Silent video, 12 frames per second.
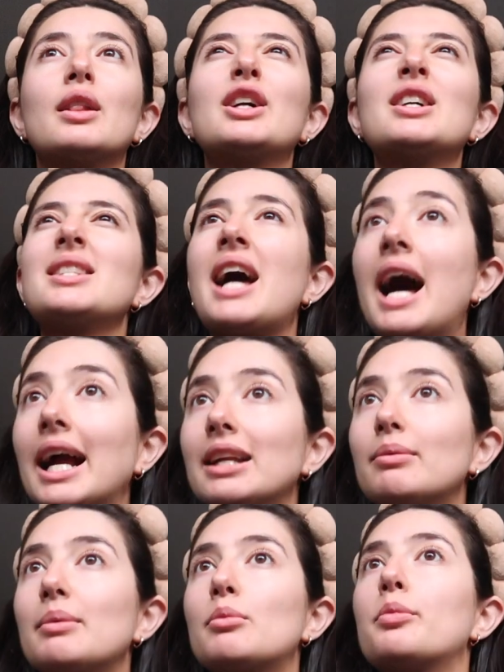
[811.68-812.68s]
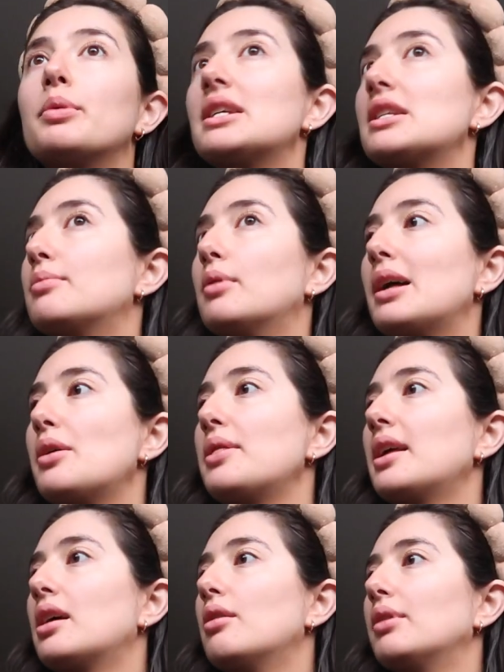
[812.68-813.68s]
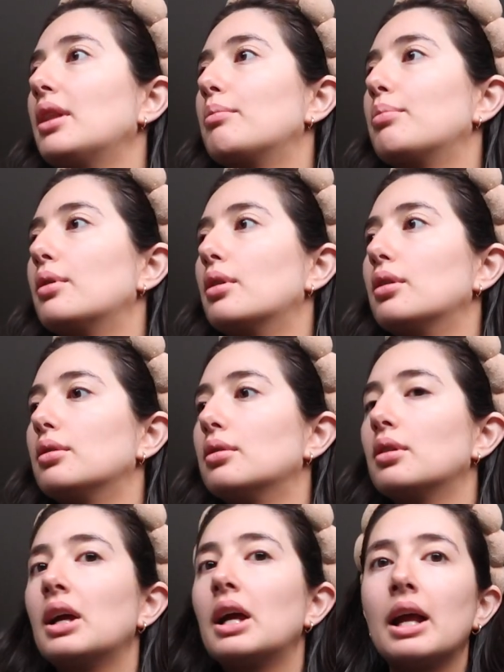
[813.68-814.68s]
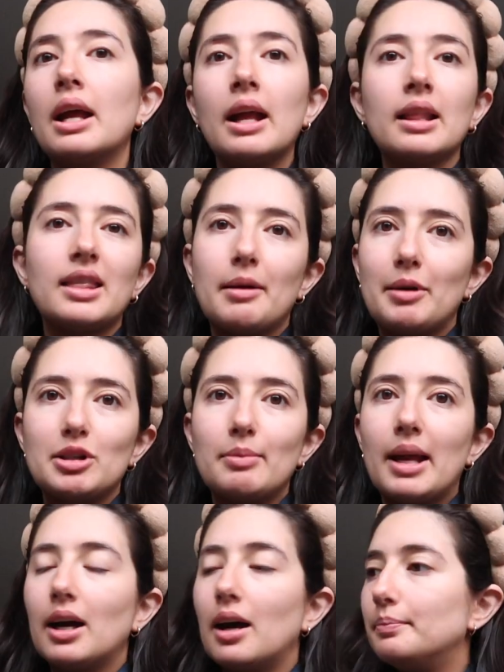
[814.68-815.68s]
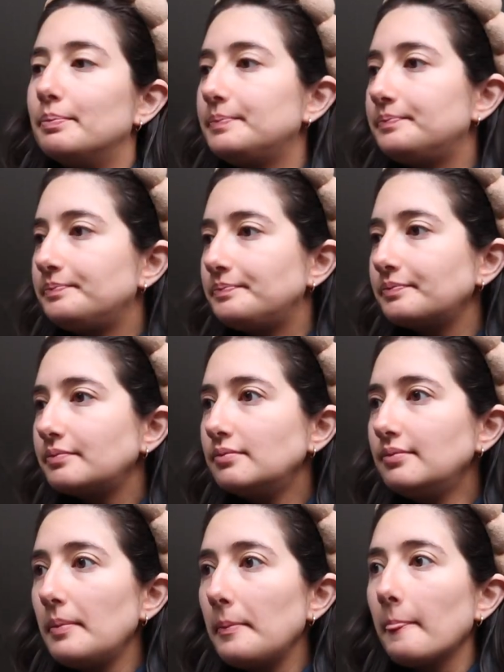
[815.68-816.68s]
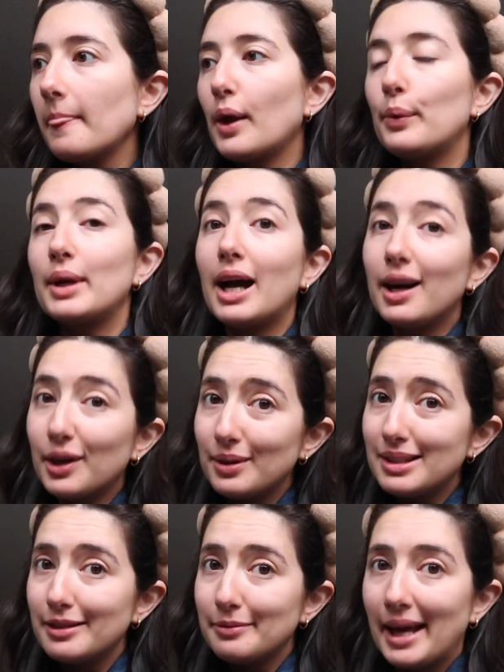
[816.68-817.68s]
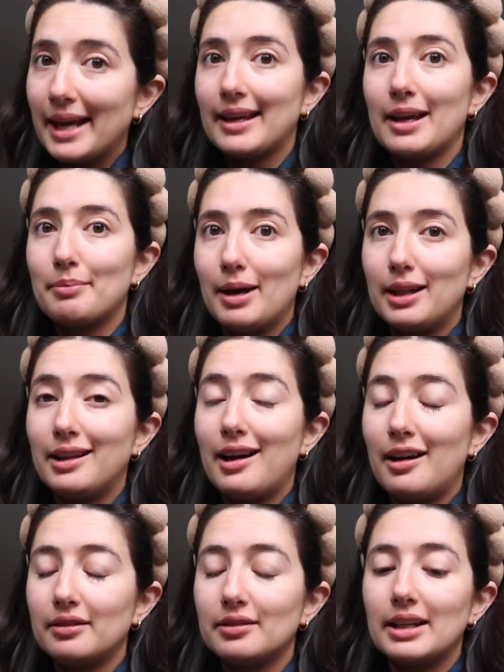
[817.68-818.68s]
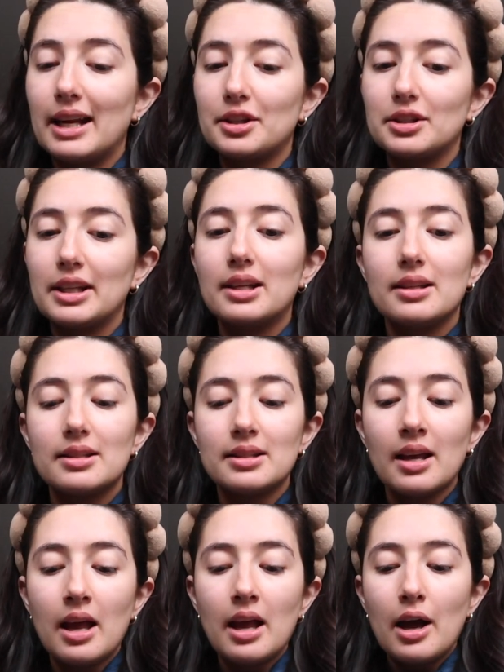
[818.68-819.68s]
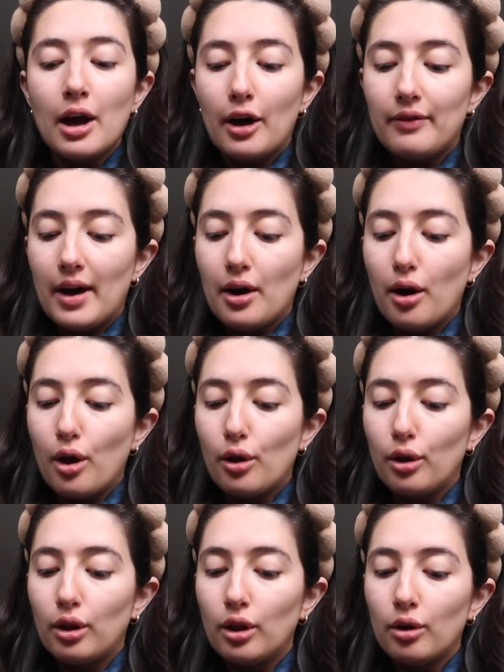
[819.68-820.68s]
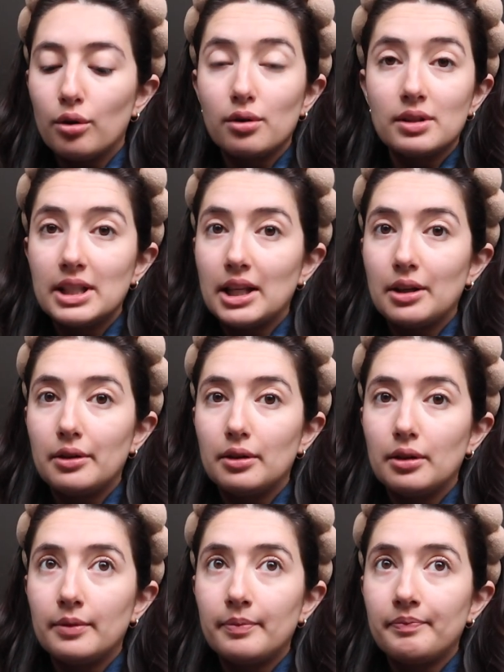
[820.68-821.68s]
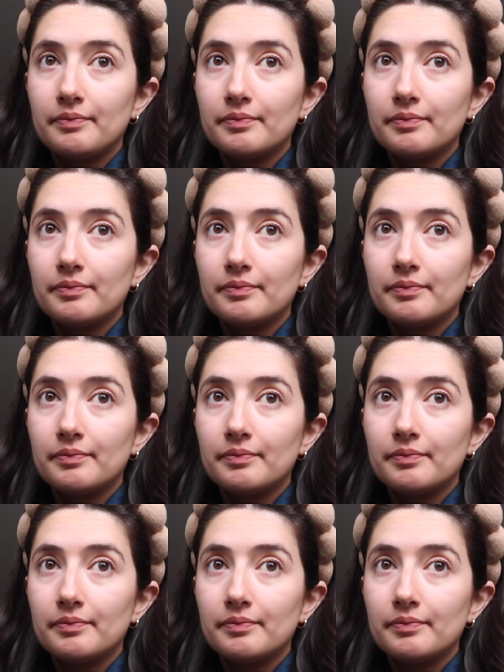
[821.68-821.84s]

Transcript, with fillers: look a tiny bit more presentable. I don't think I'll really put on that much makeup. We are going to the pancake parlor after actually because of our whole ordeal